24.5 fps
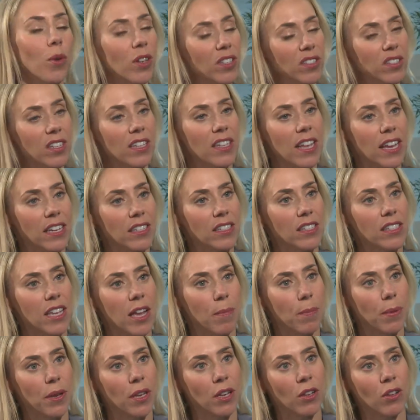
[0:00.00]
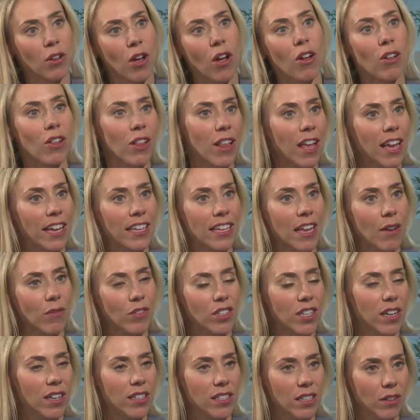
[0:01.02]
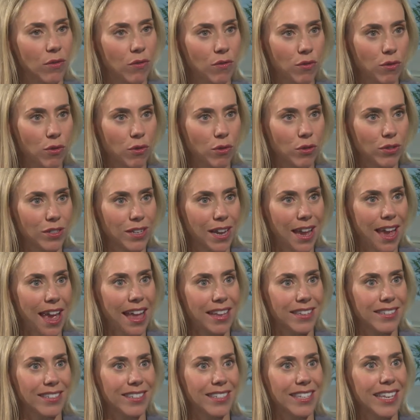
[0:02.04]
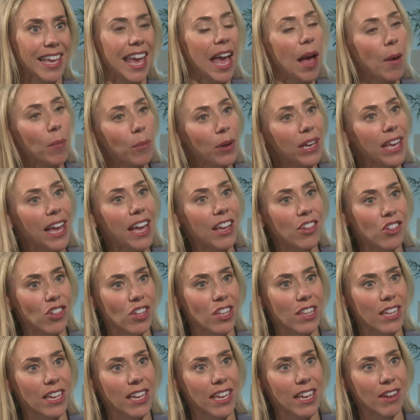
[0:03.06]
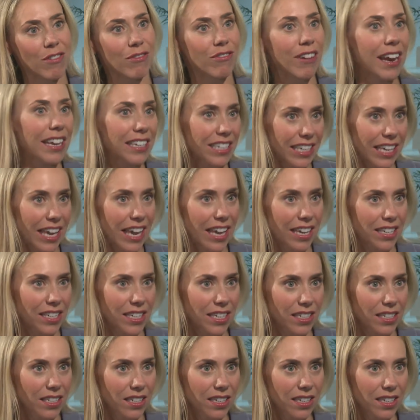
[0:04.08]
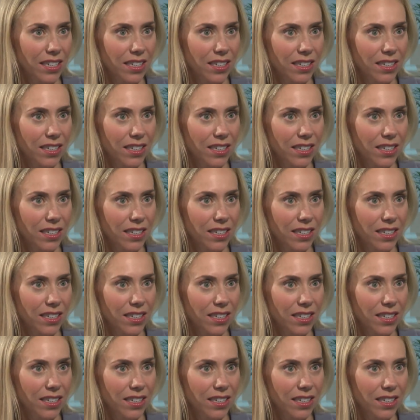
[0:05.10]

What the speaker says: what's the next step in online advertising fraud, and can we actually eradicate it?